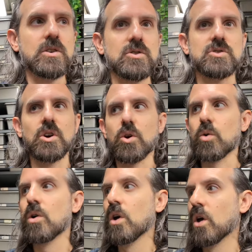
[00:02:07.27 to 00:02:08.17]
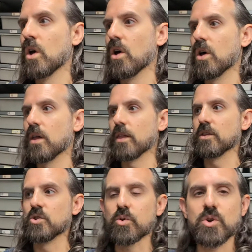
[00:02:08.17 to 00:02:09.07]
So
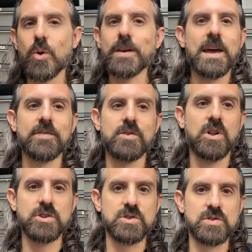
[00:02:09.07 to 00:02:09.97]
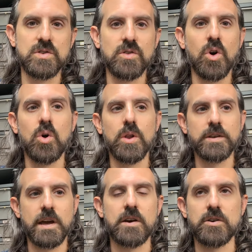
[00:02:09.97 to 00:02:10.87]
you're going to have clutches the whole
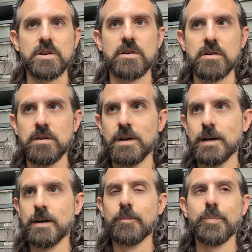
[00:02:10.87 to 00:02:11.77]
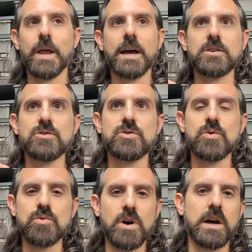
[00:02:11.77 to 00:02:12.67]
entire year. I
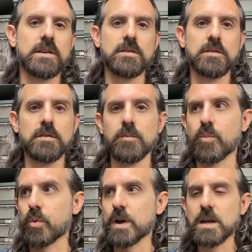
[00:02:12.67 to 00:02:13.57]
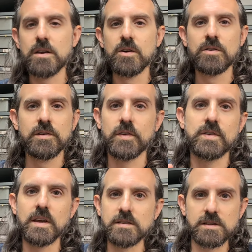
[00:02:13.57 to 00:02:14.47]
do not breed
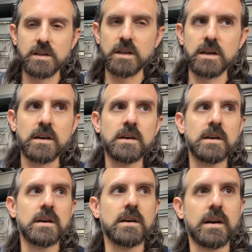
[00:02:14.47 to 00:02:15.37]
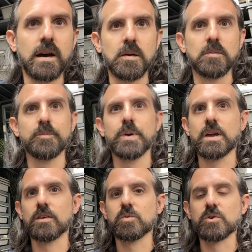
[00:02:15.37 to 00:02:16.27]
seasonally
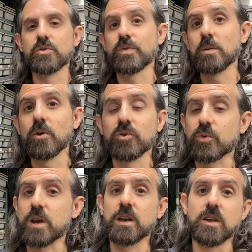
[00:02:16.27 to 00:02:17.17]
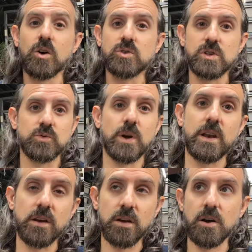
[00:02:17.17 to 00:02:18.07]
because when your female's ready to go, she's
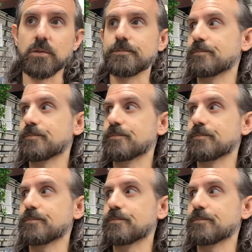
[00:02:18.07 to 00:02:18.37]
ready to go.